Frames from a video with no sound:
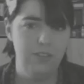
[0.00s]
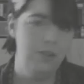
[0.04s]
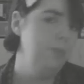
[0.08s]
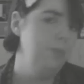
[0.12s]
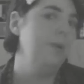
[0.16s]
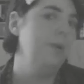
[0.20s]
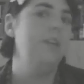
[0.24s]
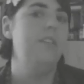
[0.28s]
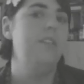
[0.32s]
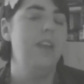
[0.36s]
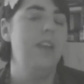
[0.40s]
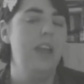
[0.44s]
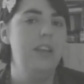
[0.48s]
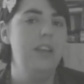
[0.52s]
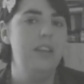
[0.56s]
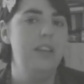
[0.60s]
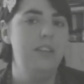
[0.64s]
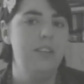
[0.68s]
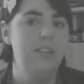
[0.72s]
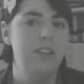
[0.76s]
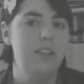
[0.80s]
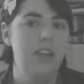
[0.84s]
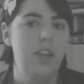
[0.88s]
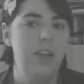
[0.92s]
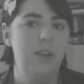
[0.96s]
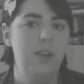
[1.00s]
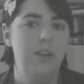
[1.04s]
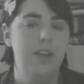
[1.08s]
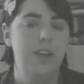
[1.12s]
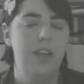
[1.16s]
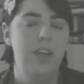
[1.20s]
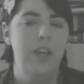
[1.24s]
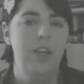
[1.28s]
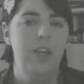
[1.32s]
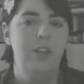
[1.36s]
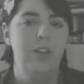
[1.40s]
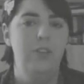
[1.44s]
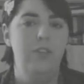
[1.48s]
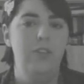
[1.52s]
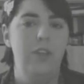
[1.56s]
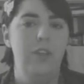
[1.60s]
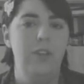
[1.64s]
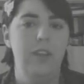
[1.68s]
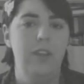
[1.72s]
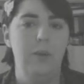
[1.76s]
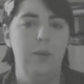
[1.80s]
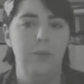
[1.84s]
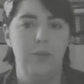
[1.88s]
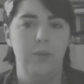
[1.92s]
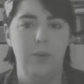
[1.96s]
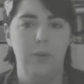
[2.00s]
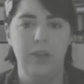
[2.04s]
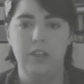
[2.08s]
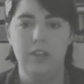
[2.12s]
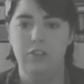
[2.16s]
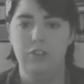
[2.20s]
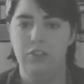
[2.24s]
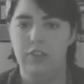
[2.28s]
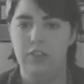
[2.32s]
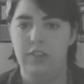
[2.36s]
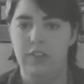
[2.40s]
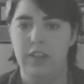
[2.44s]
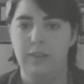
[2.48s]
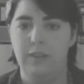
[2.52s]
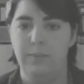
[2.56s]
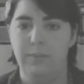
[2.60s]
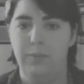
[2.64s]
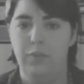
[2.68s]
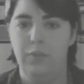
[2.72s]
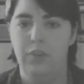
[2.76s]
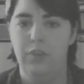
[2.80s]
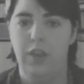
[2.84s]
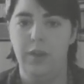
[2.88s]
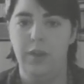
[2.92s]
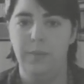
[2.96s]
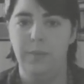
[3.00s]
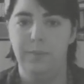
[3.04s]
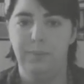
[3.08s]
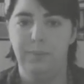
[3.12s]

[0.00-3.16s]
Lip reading: so about 10 years ago. So that was quite interesting. So,